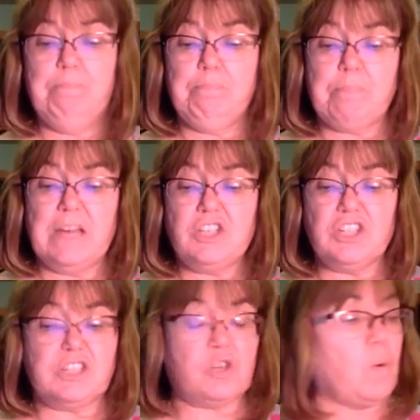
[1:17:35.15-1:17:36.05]

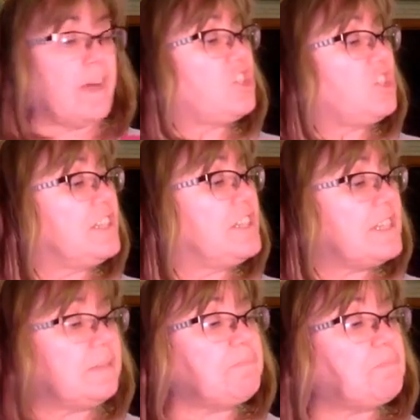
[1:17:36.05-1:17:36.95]
patient's
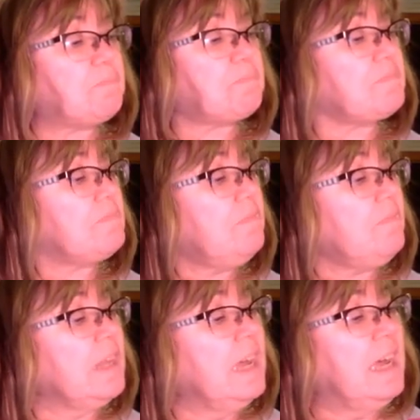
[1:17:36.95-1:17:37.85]
questions.
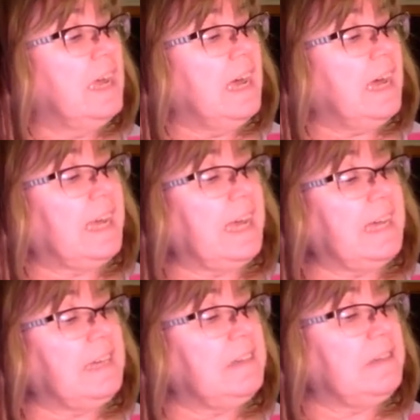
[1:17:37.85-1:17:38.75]

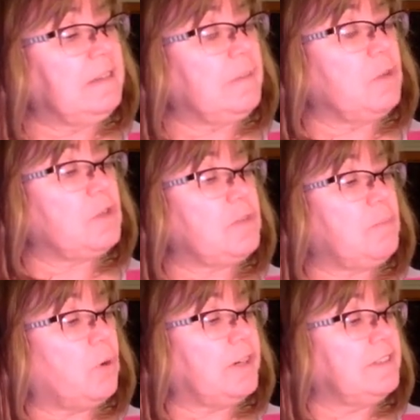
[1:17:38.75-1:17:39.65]
Again, the most
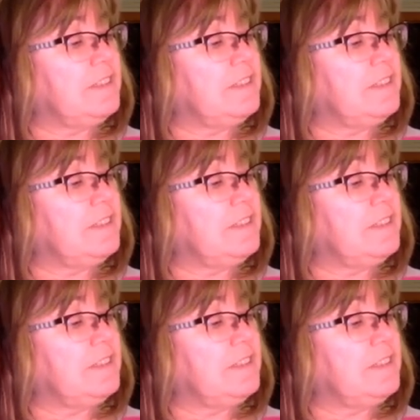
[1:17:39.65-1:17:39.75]
important